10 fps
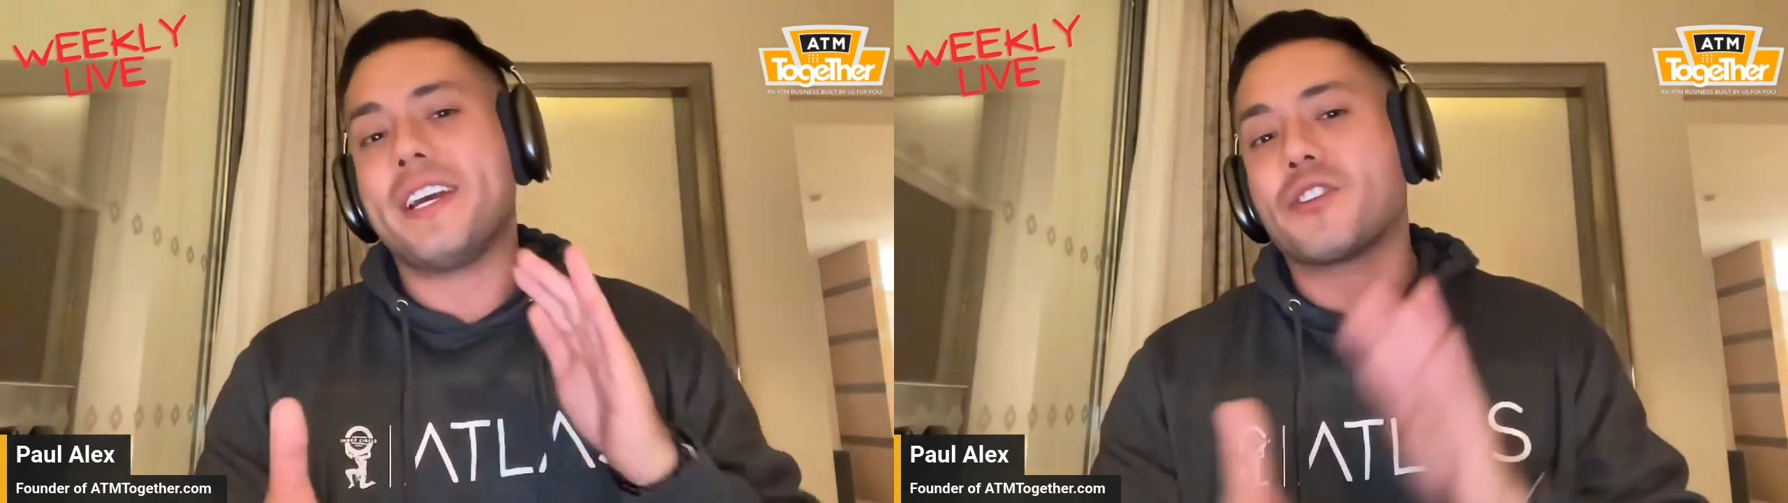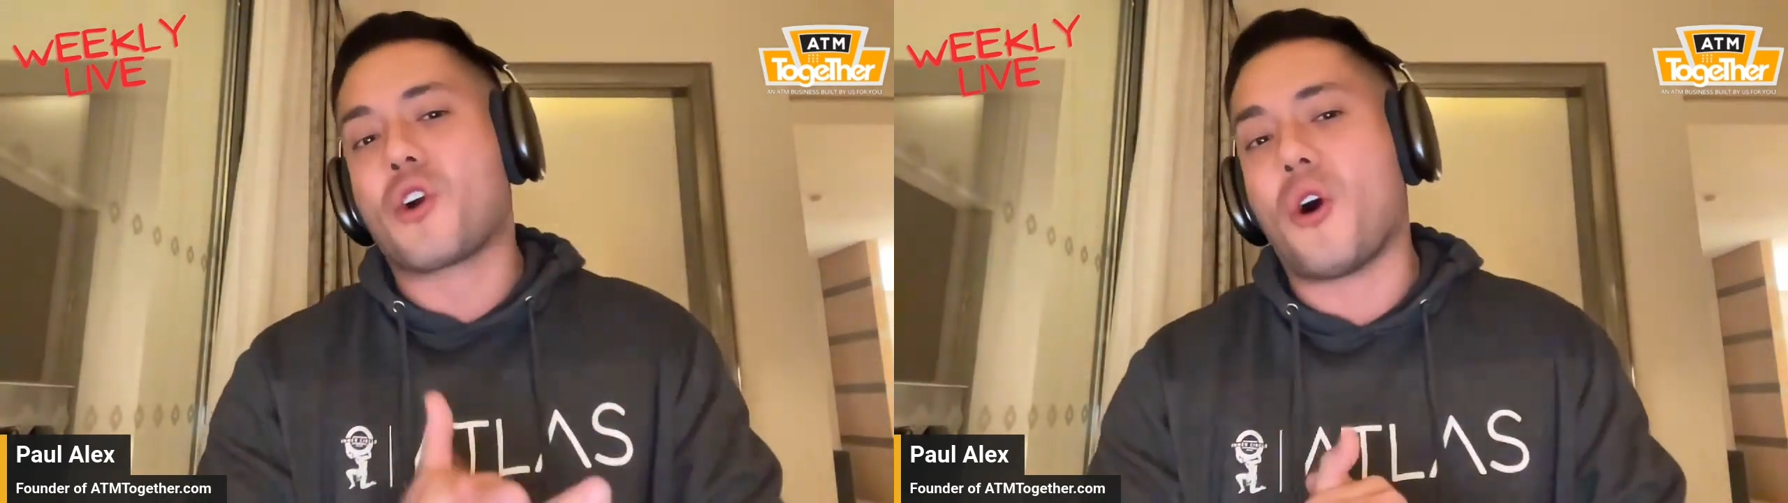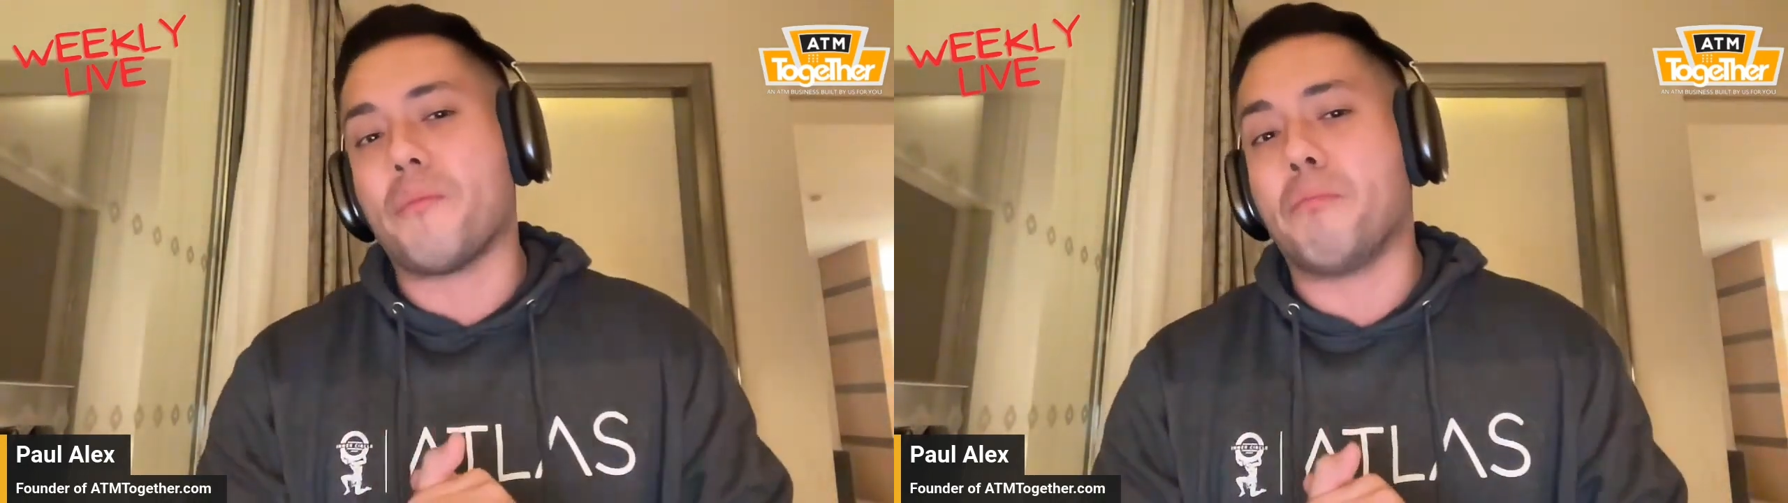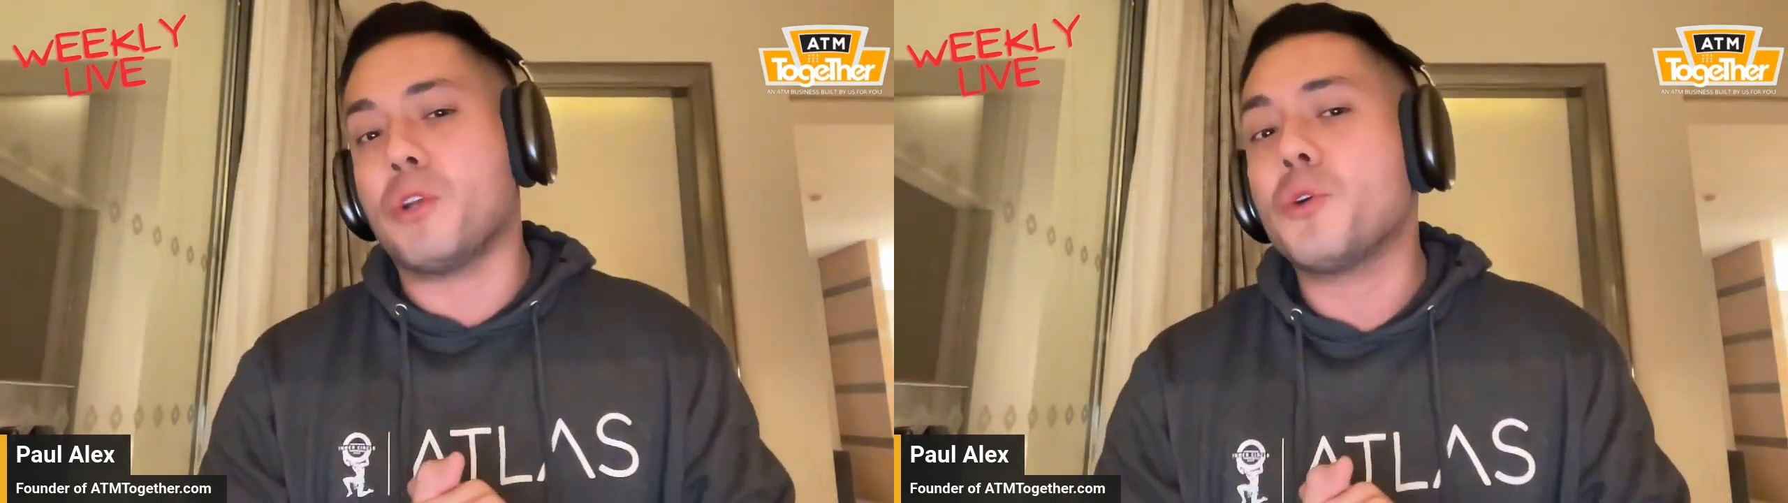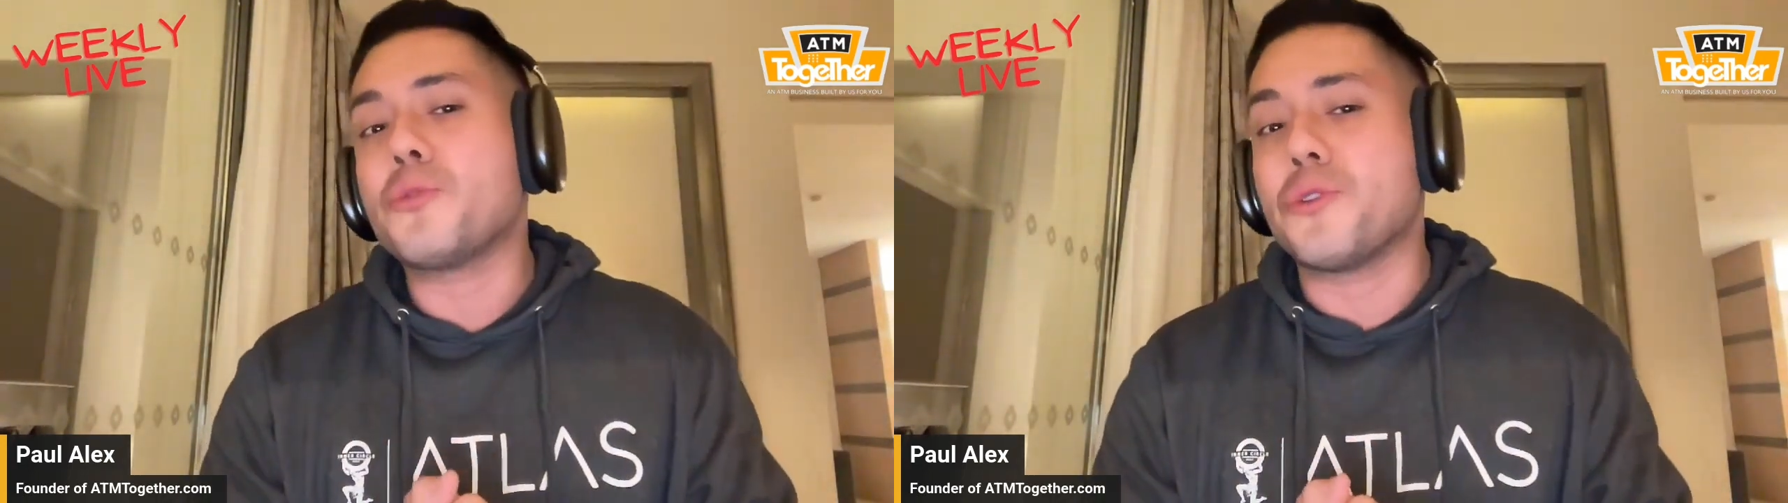it's called
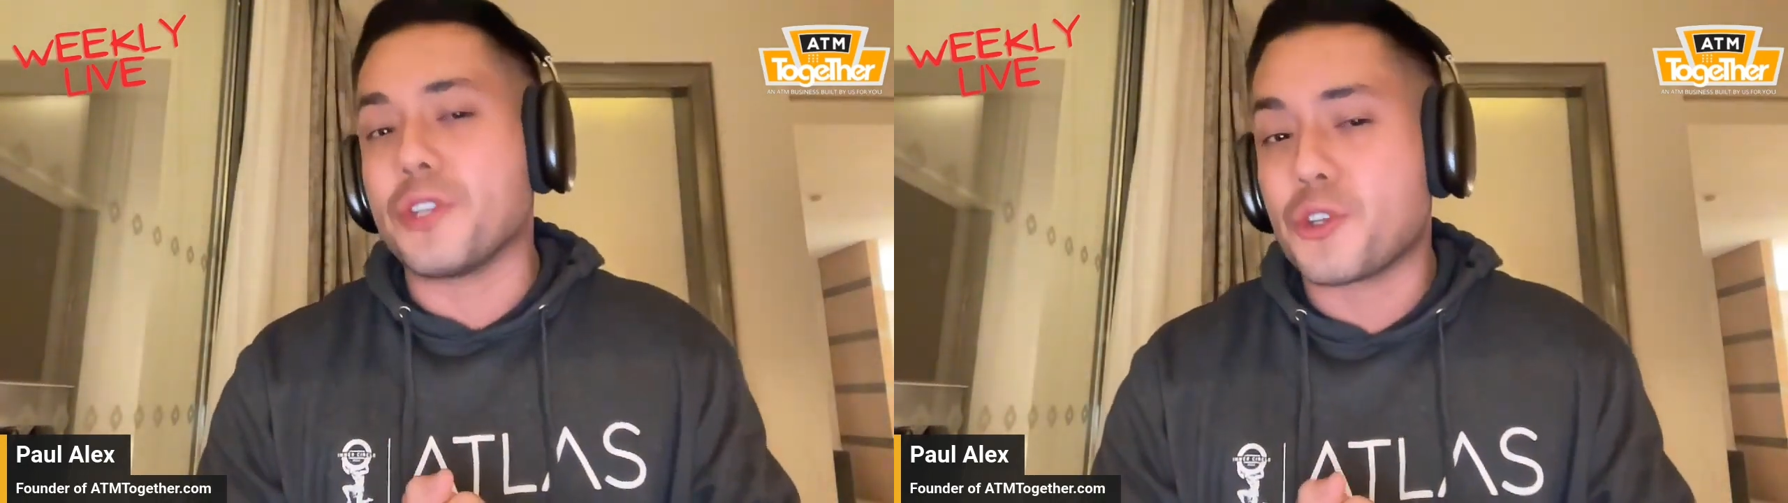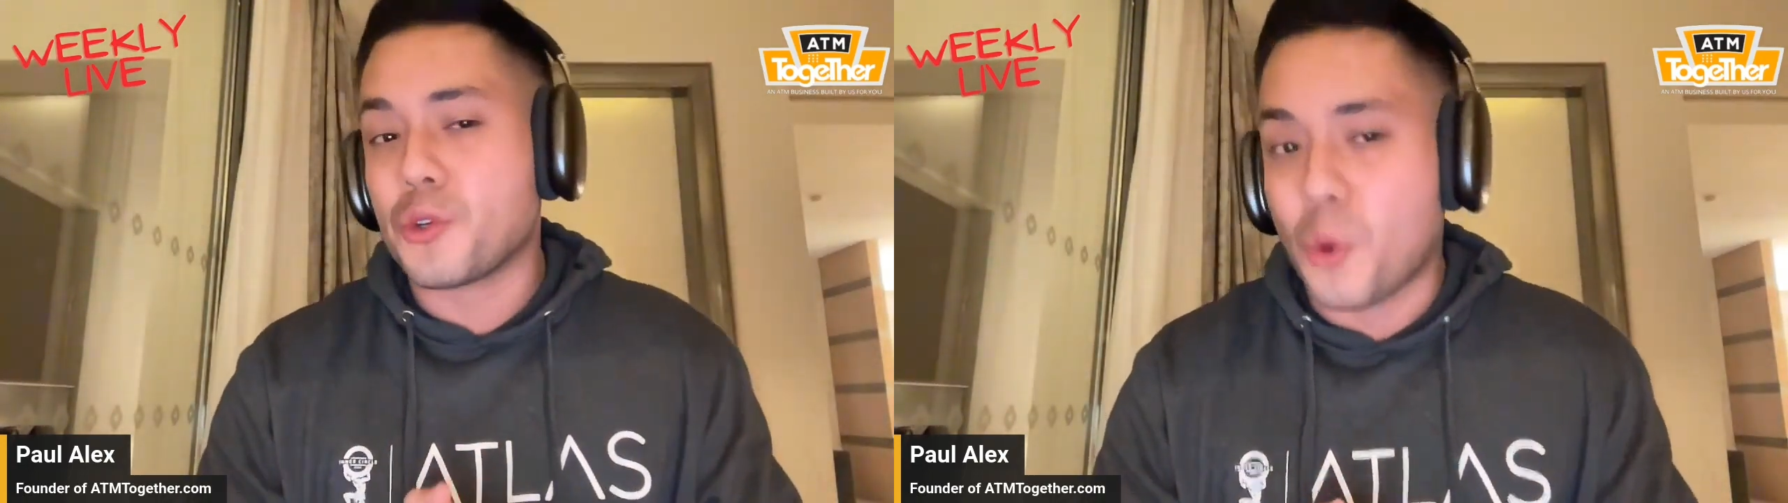Blue to Digital